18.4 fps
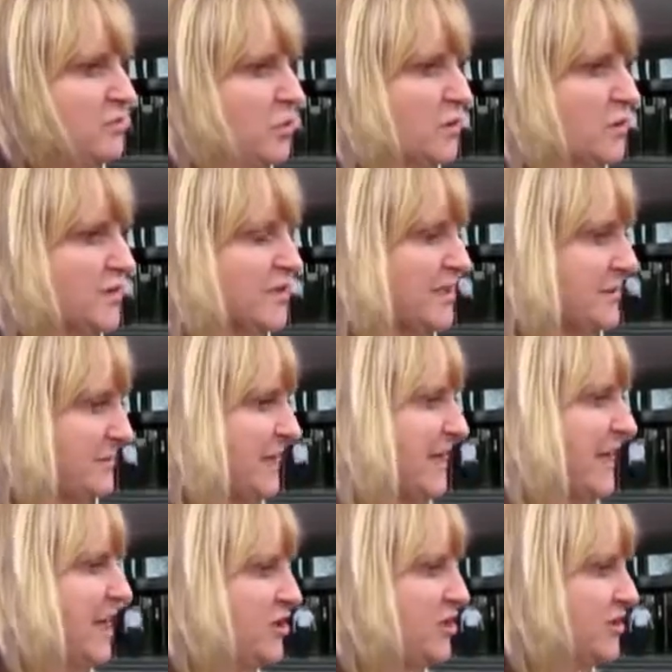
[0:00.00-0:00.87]
more
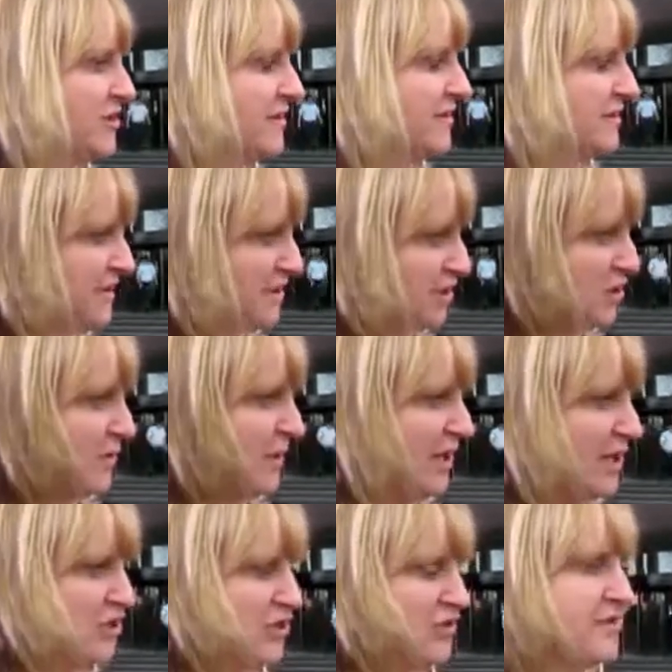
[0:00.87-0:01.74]
simulations of
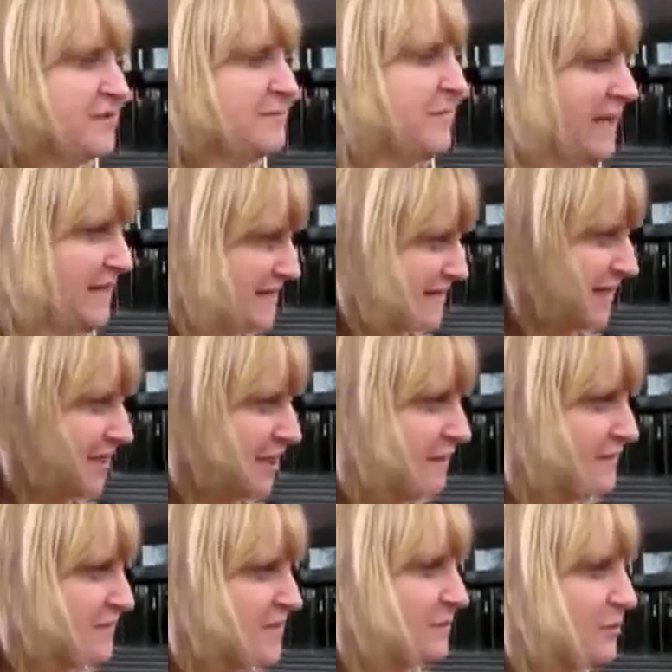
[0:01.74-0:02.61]
situations, basic
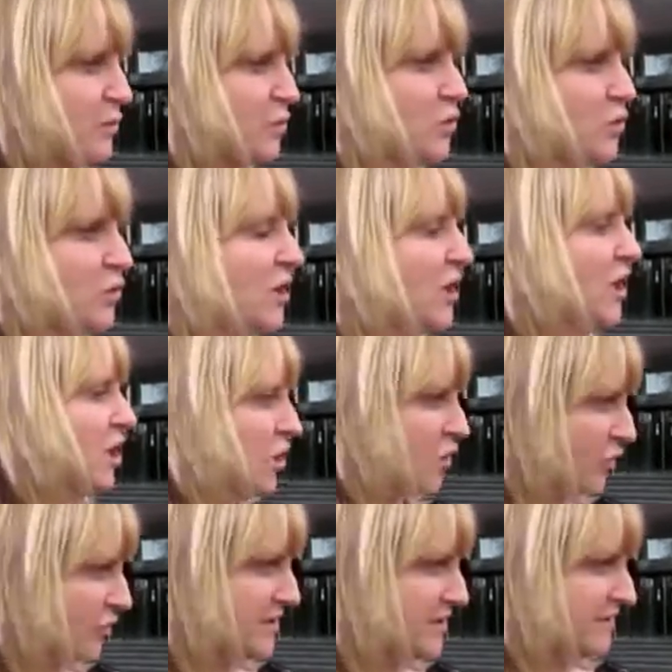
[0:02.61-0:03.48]
life support,
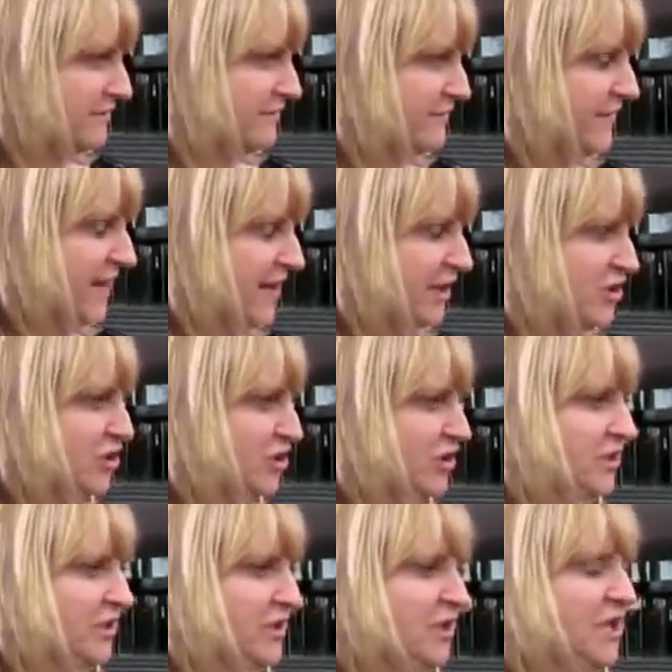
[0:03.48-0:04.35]

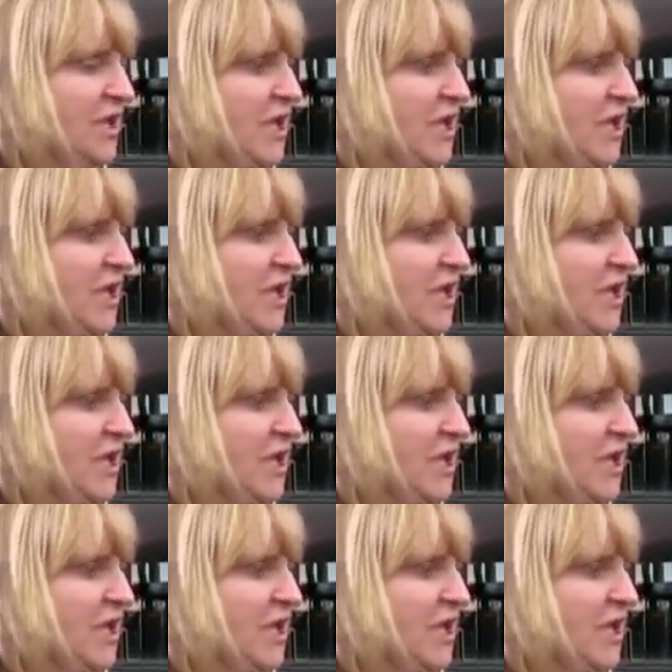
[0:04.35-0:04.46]
cross-infection,